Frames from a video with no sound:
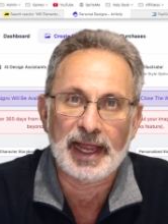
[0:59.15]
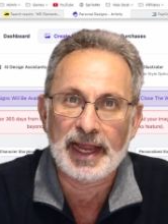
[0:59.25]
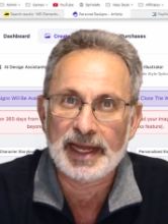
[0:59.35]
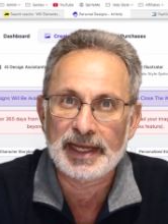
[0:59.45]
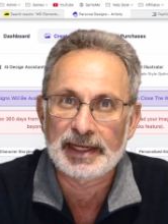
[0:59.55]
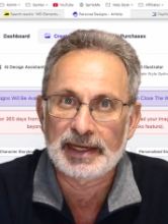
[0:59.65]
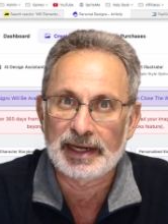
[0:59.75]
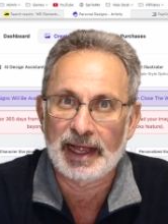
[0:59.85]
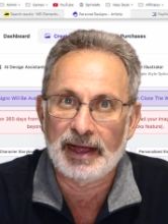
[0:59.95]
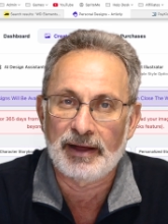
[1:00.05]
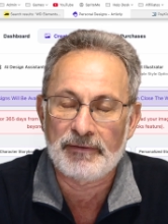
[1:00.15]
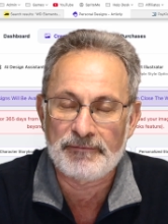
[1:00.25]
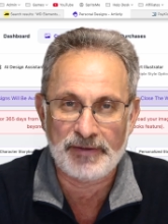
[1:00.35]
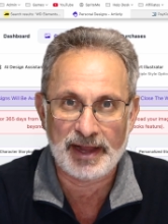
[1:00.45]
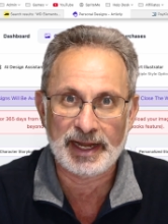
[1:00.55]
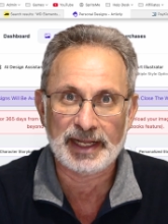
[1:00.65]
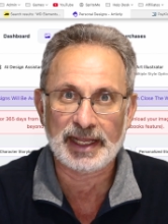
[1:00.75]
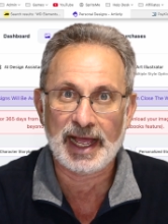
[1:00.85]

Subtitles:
and I've found out that